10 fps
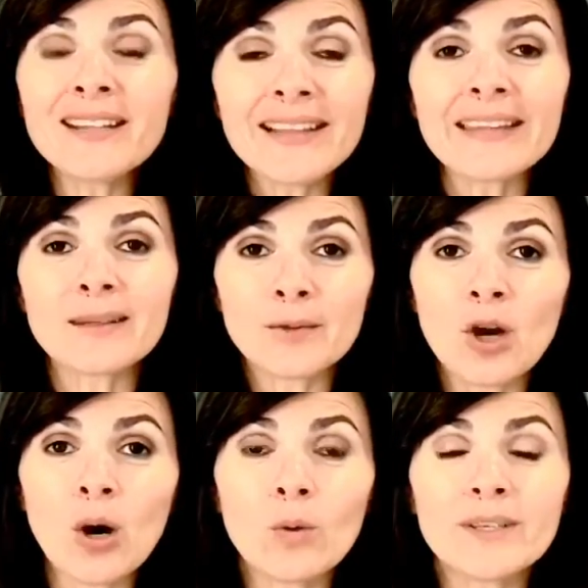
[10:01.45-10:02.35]
let them
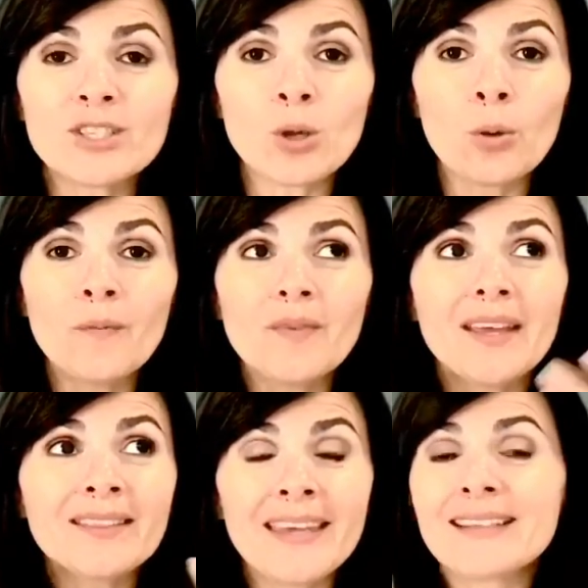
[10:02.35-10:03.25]
go. And so
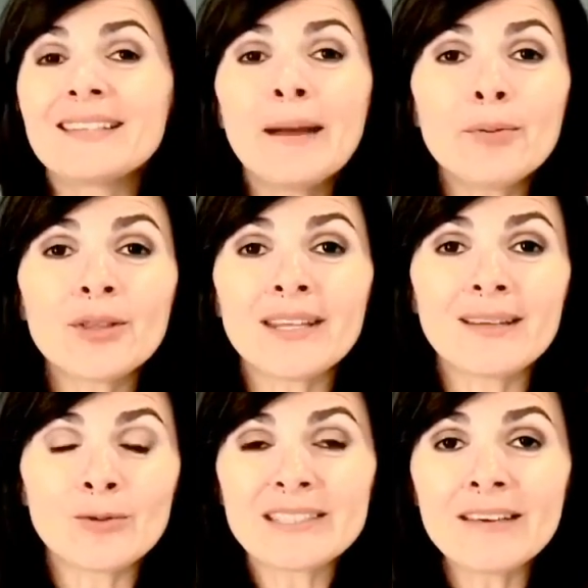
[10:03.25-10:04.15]
the example
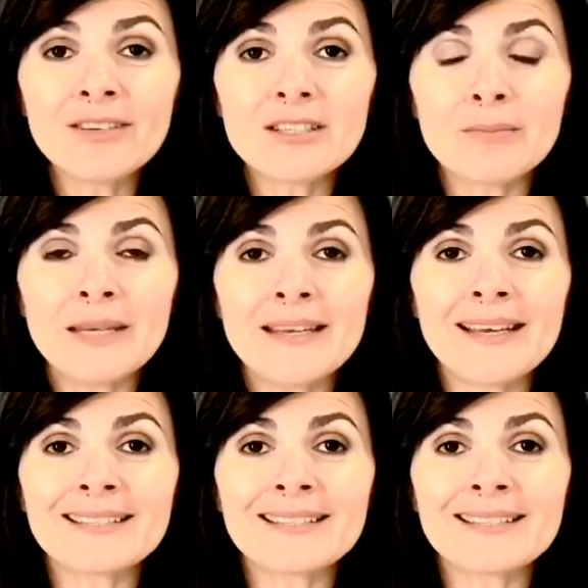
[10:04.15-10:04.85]
that was given to me